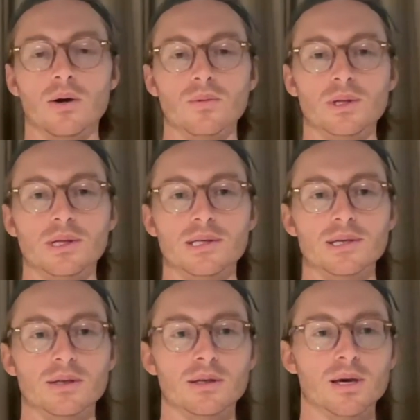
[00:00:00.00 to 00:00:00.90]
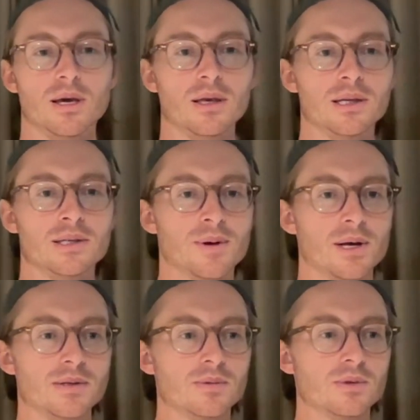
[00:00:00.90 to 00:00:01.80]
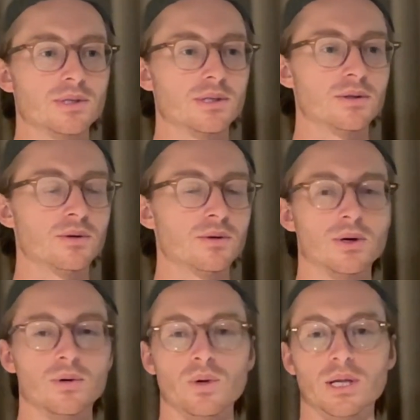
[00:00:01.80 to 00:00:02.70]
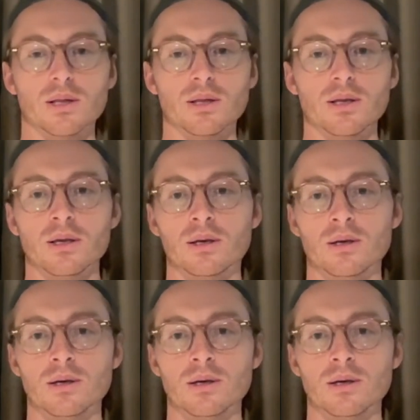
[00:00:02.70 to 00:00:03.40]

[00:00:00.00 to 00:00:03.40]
realistically, I think it's possible to do a weekly